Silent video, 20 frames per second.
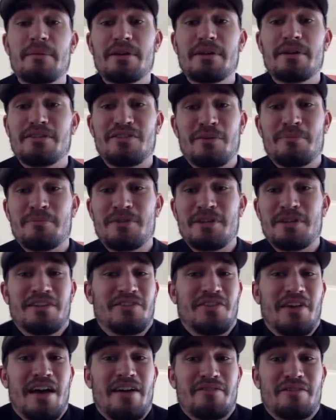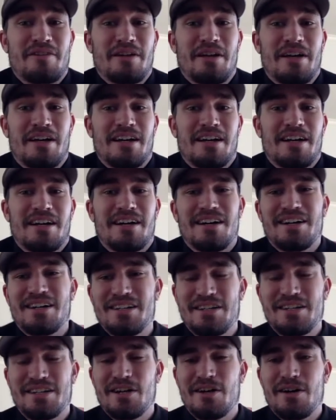some things haven't.
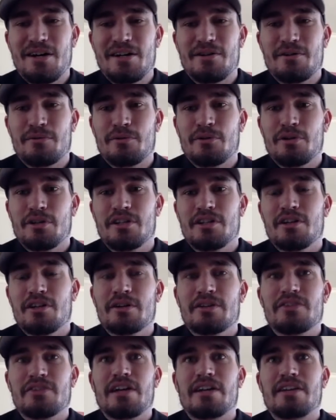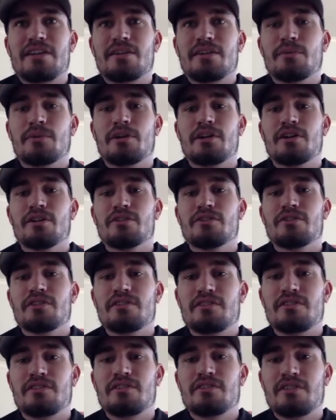You know, I don't really know exactly what goes
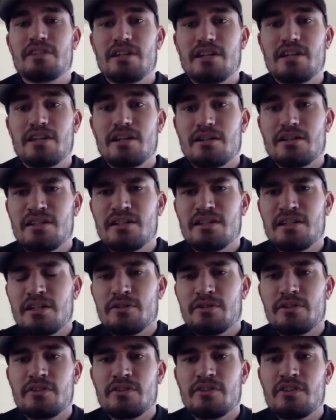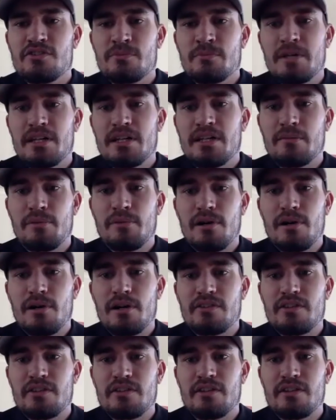into their, you know, decision-making
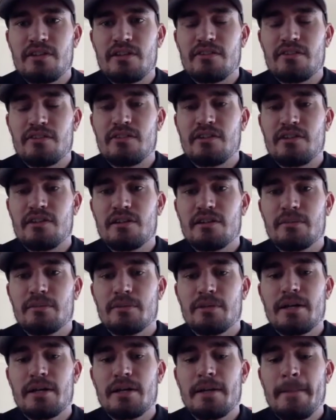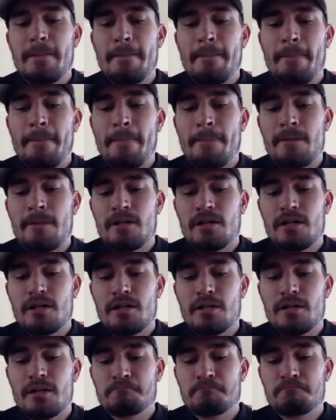process necessarily, but
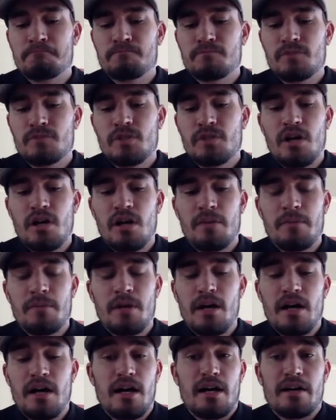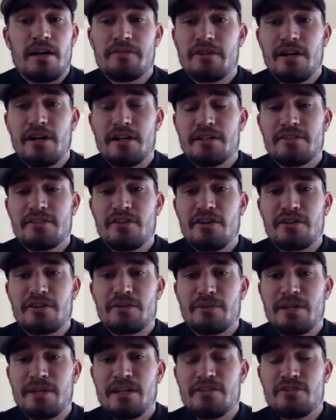you know, I've gotten to talk
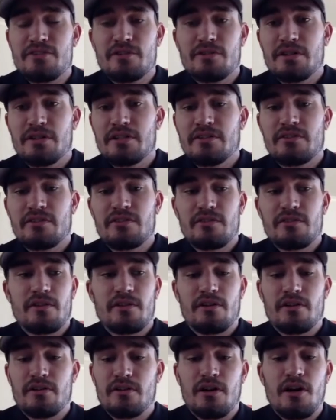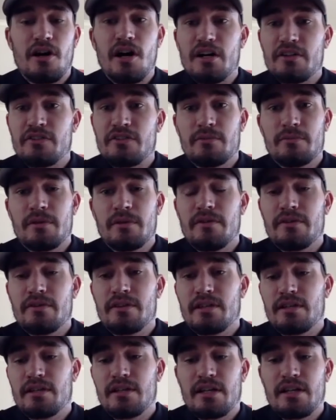with Andrew, and he's awesome.
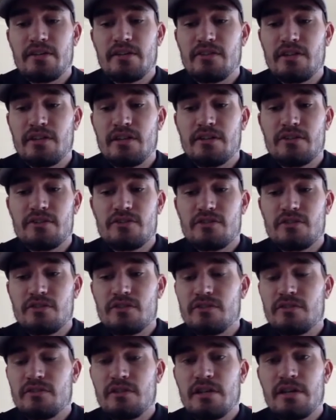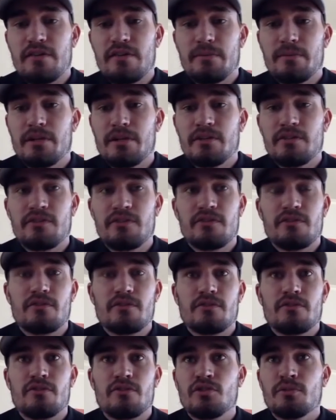Everything, like I said, is just, everybody's
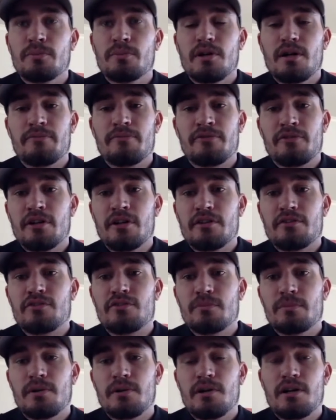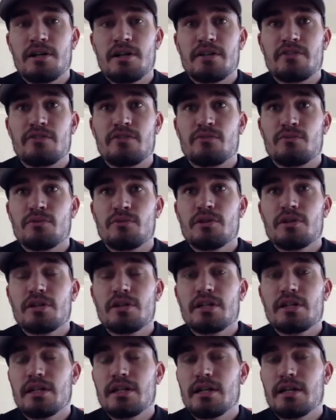super upfront, super honest,
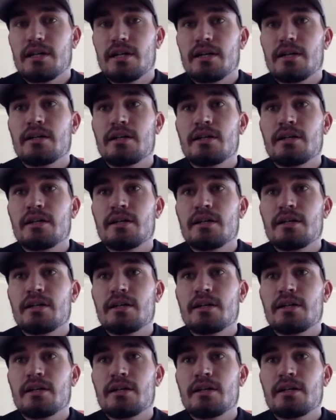really, a